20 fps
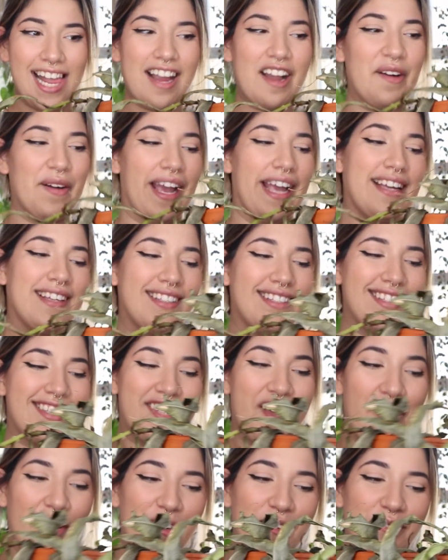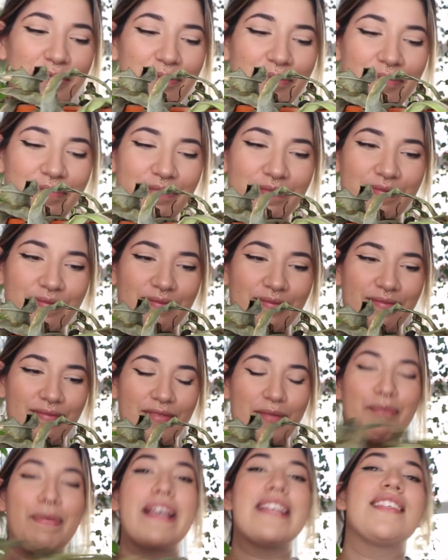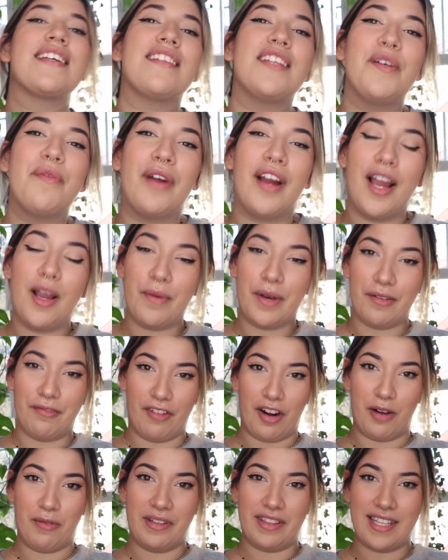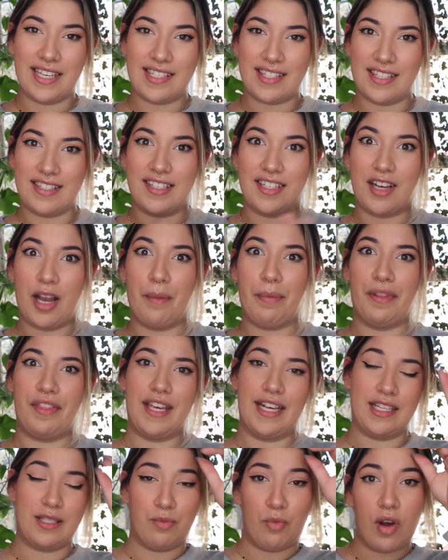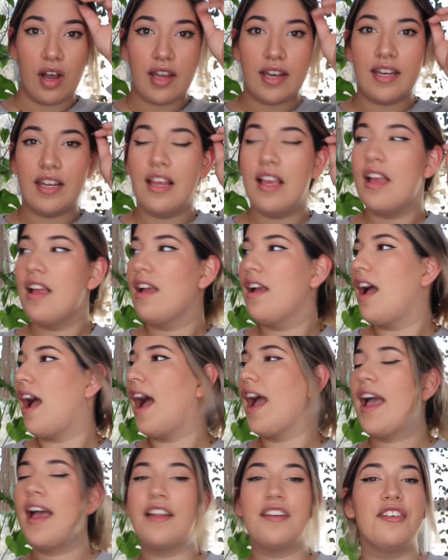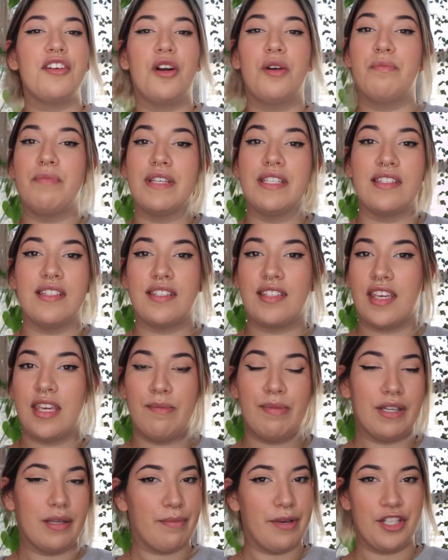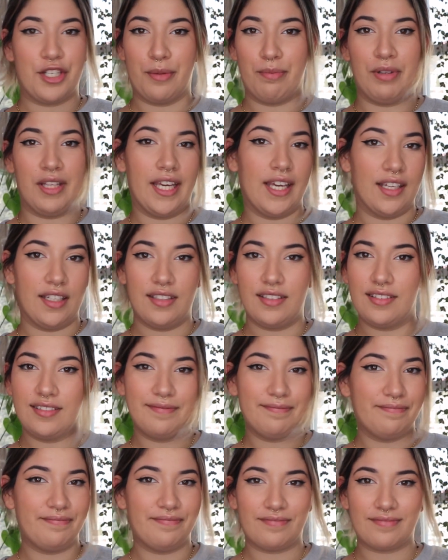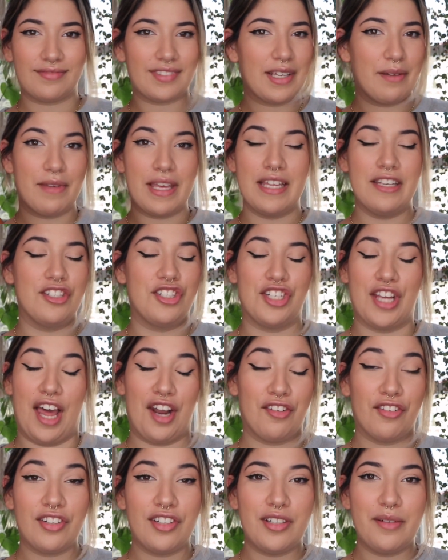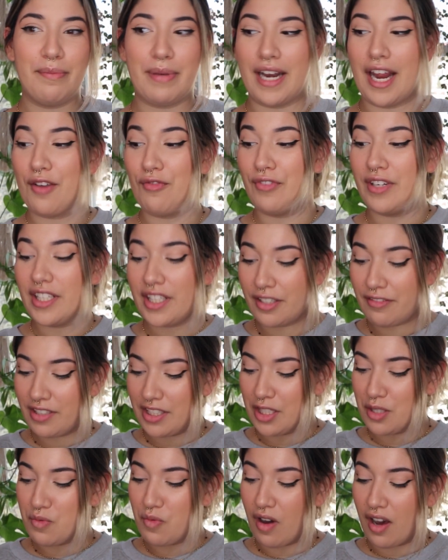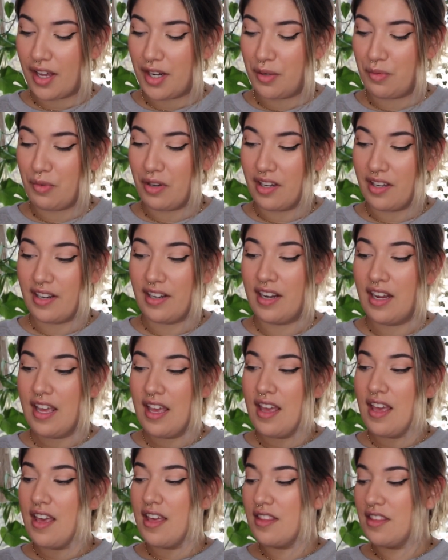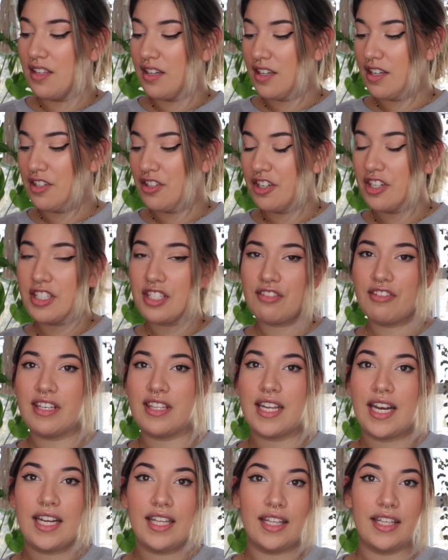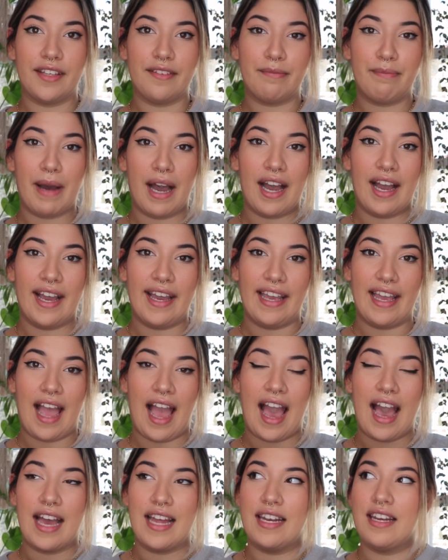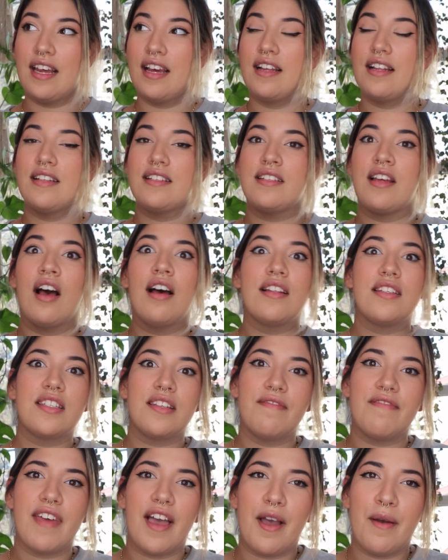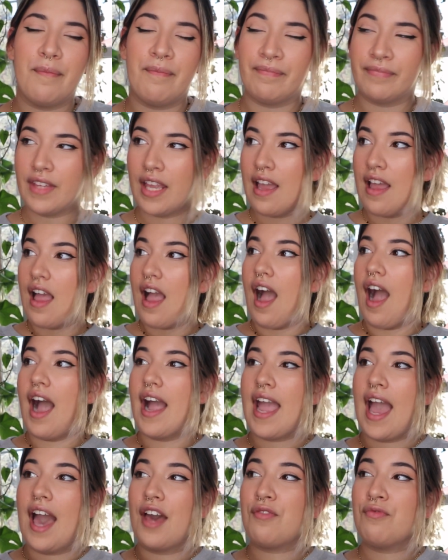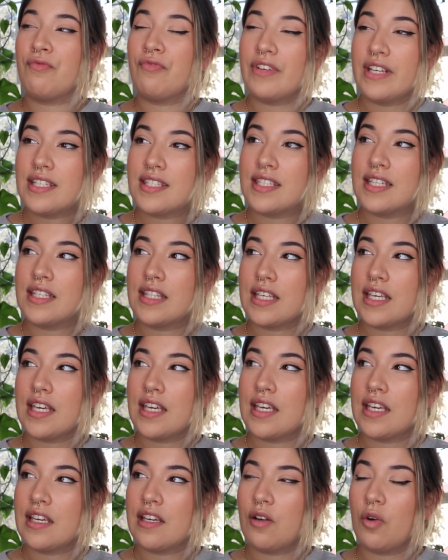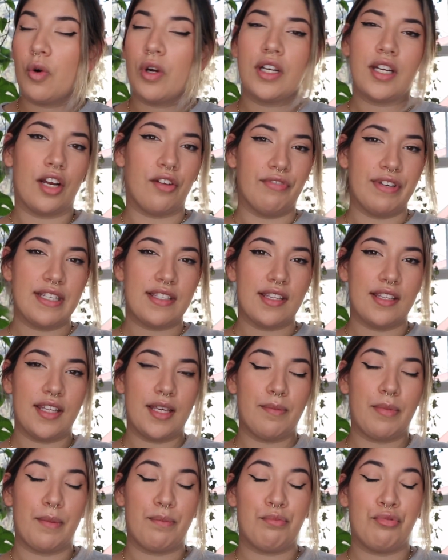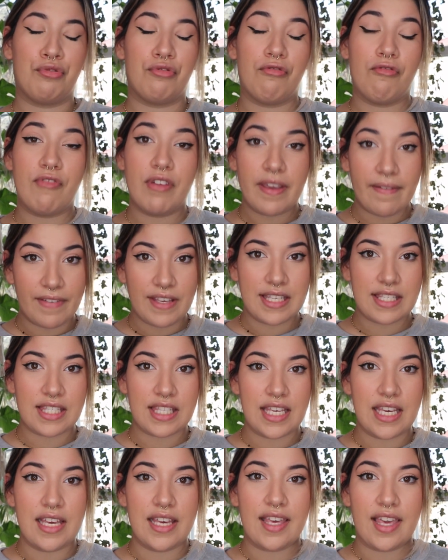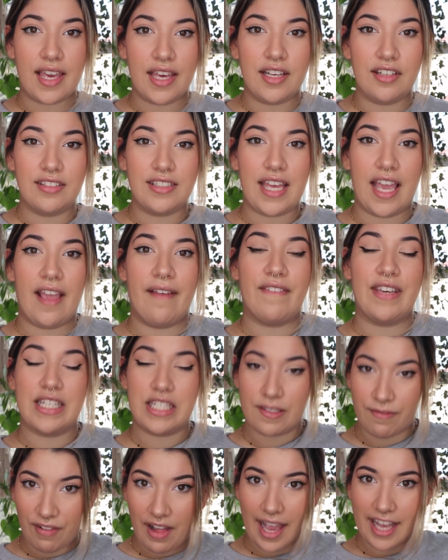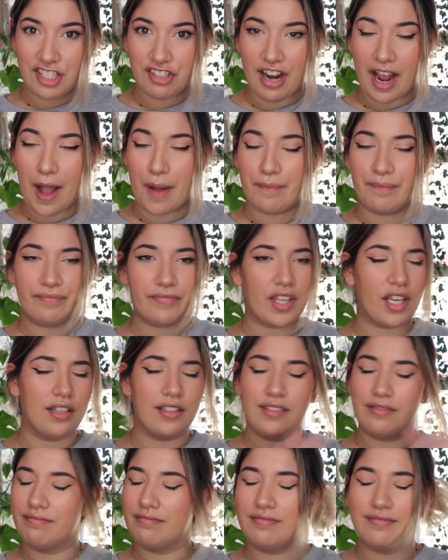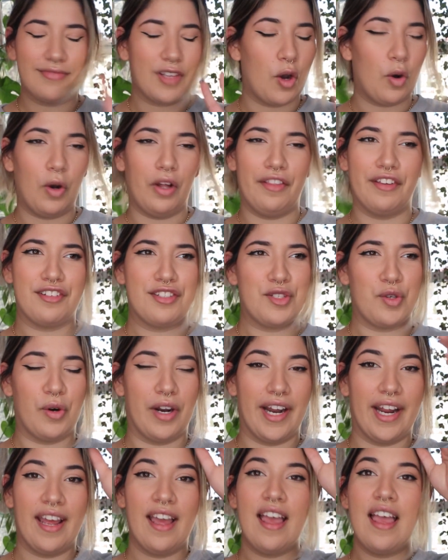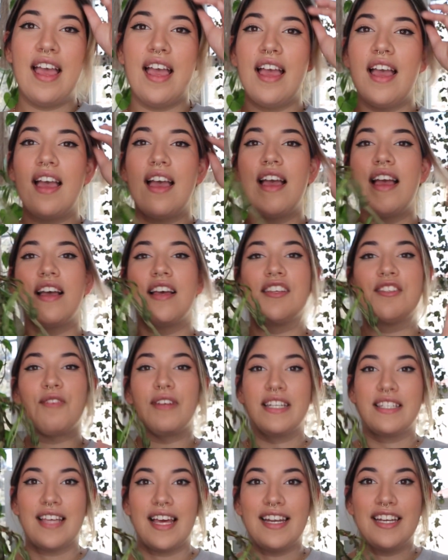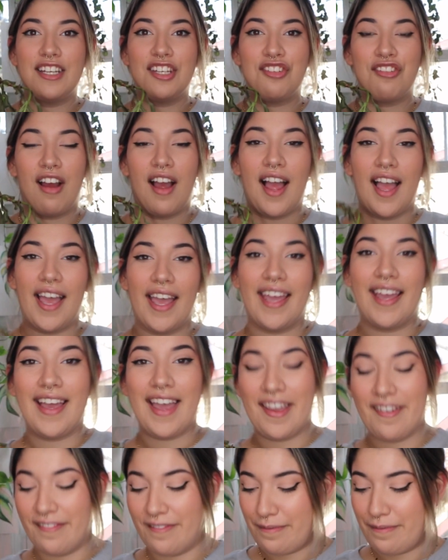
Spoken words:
Okay, so basically where I went wrong with this is a couple things. One, I had no business keeping a pitcher plant in general, but I really wanted one. The nursery that I live by had tons of them. I had recently, or not recently, but previously killed a Venus flytrap. Whole other story. So I decided to try a